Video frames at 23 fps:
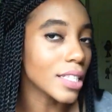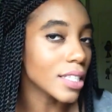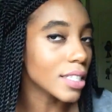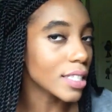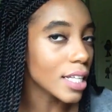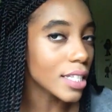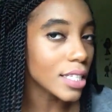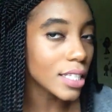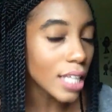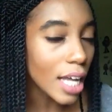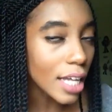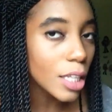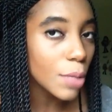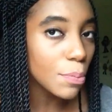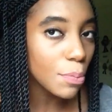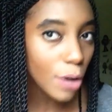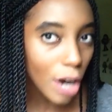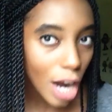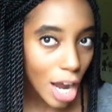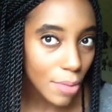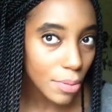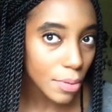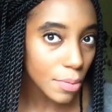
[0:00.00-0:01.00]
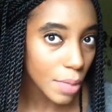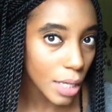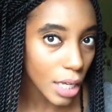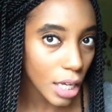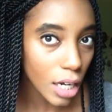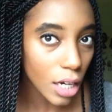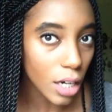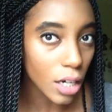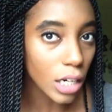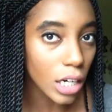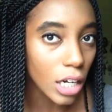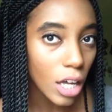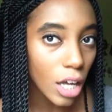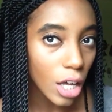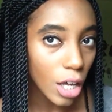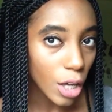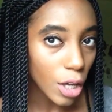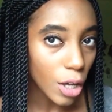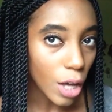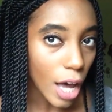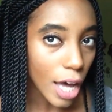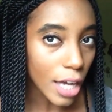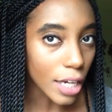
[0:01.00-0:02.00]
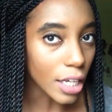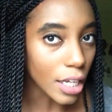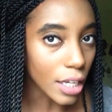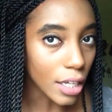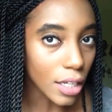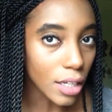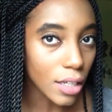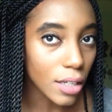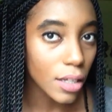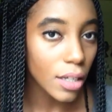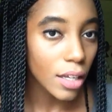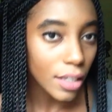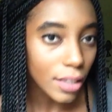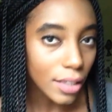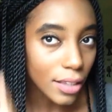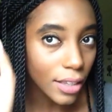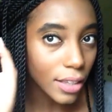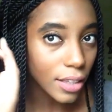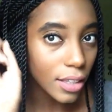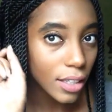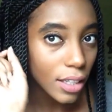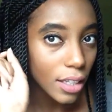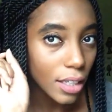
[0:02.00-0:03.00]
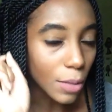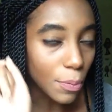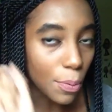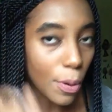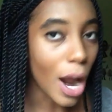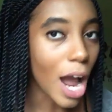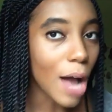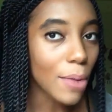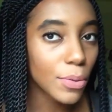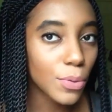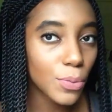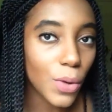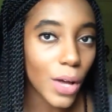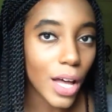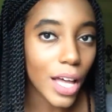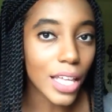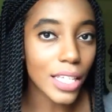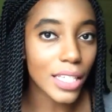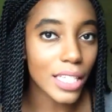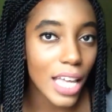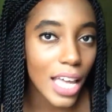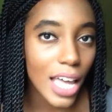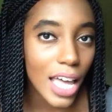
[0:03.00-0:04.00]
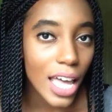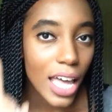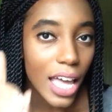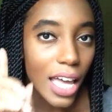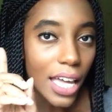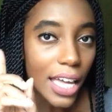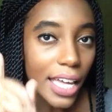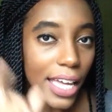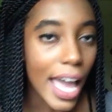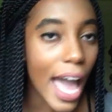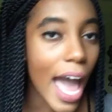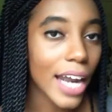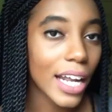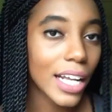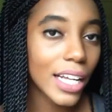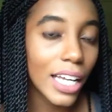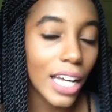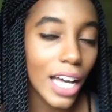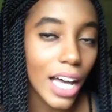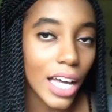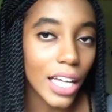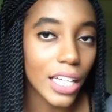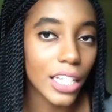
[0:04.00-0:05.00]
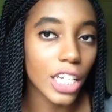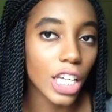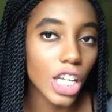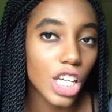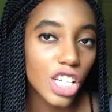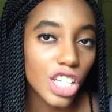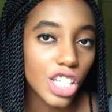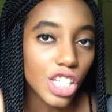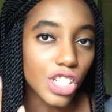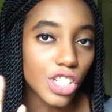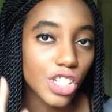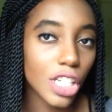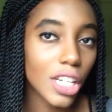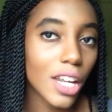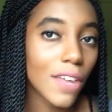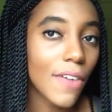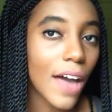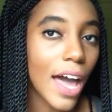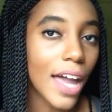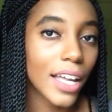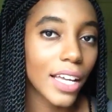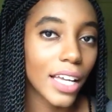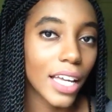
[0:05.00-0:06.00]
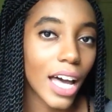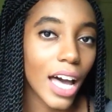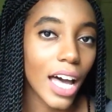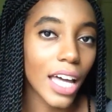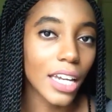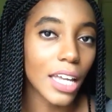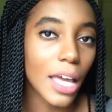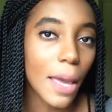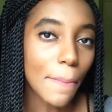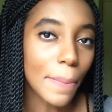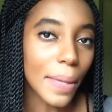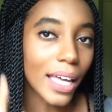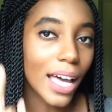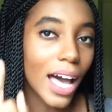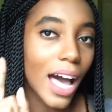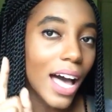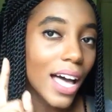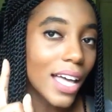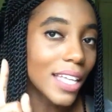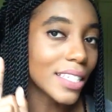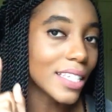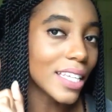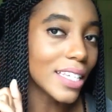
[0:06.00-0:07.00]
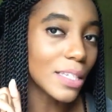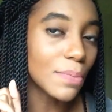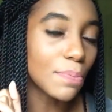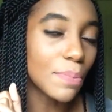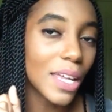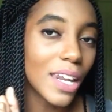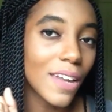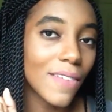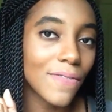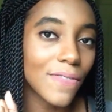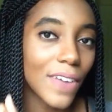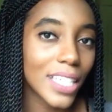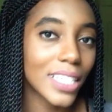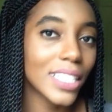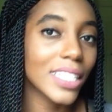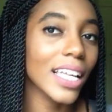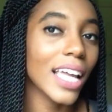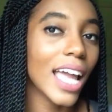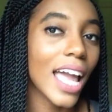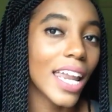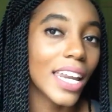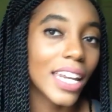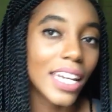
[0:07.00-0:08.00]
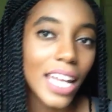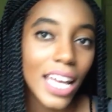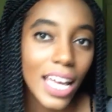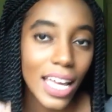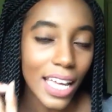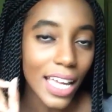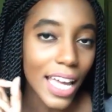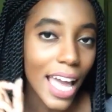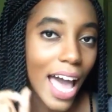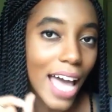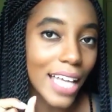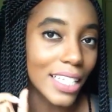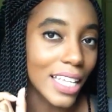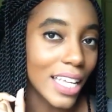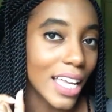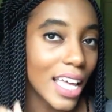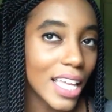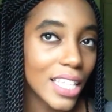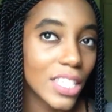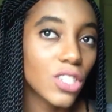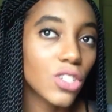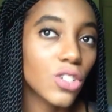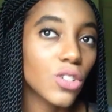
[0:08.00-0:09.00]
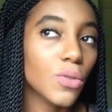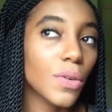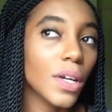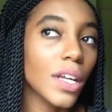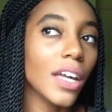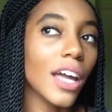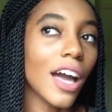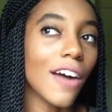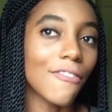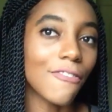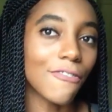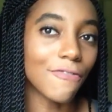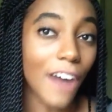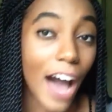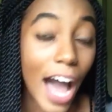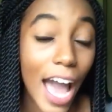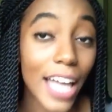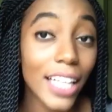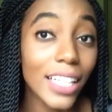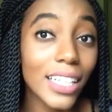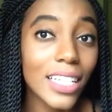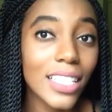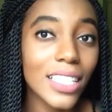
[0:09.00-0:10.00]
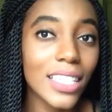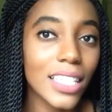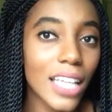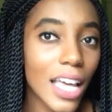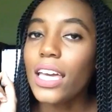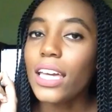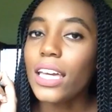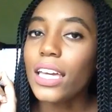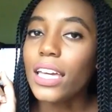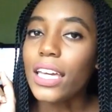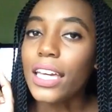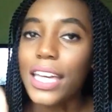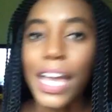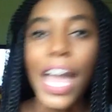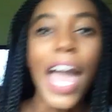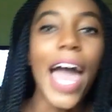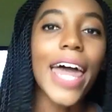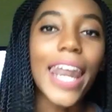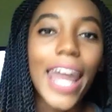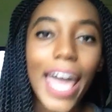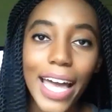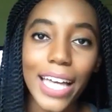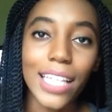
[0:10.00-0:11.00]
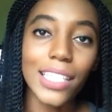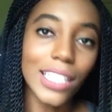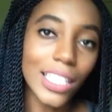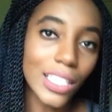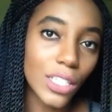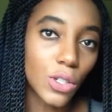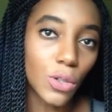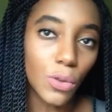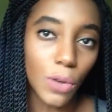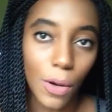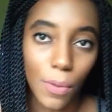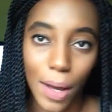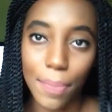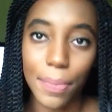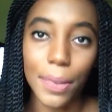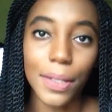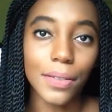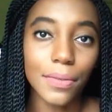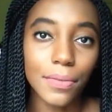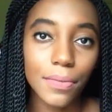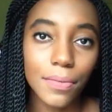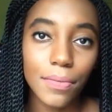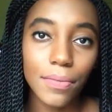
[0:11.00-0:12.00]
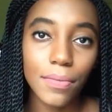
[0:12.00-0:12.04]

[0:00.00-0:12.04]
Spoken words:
That's not the problem here, honey. The problem was he had a gun. He shouldn't have had a gun because he's been investigated. He has a history of violence. He had access to a weapon.